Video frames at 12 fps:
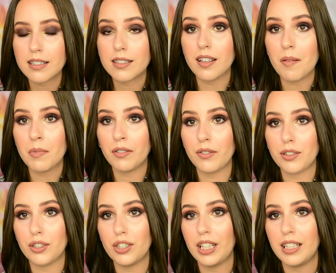Some of the
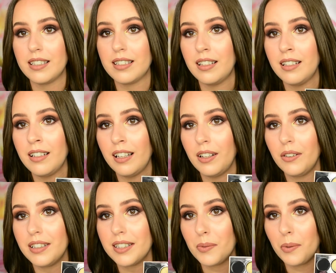shades in here,
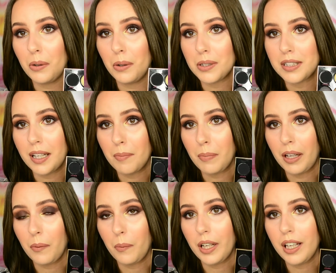this is what it looks like by
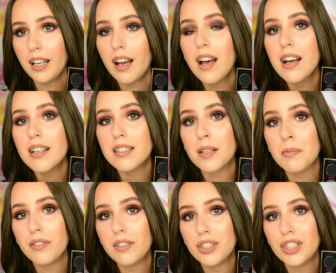the way, some
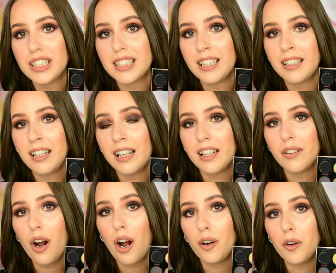of the shades in here
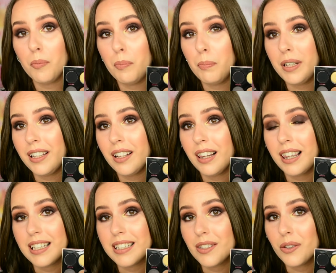are a bit
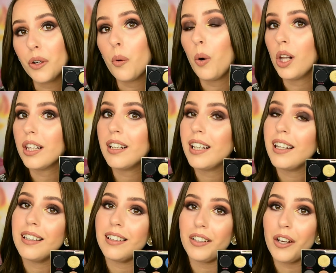lesser quality
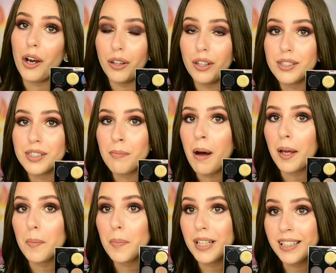than the others in my
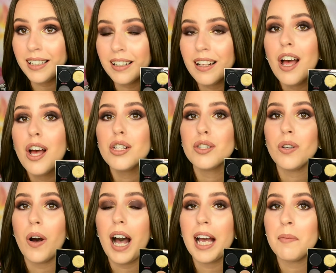opinion, so
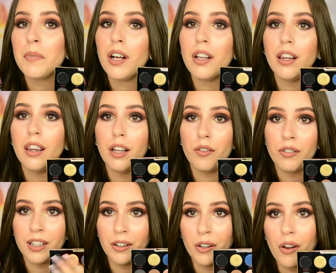I'm not
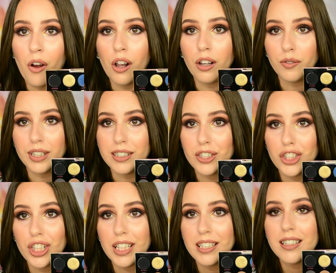loving on all of these
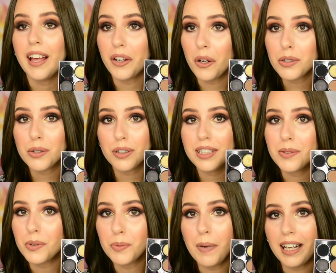shades. And also, this
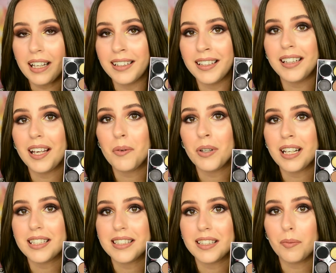was back in the day when
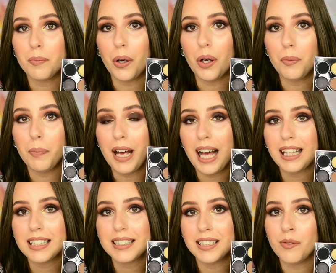I still bought
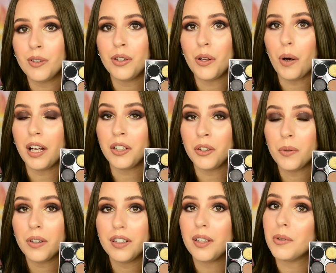palettes, even though I knew
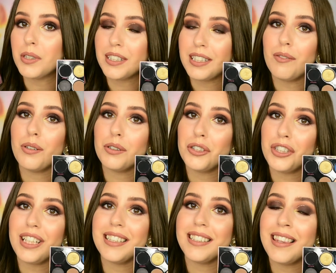that there were several
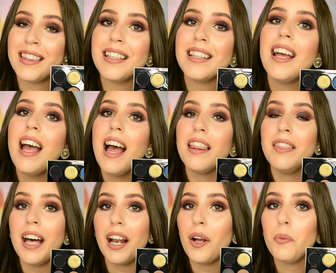shades in it
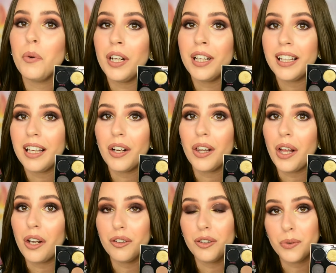that I wouldn't get a
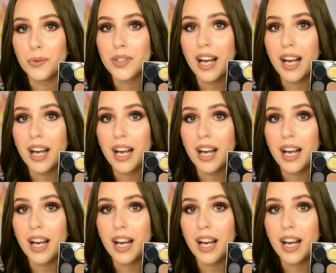lot of use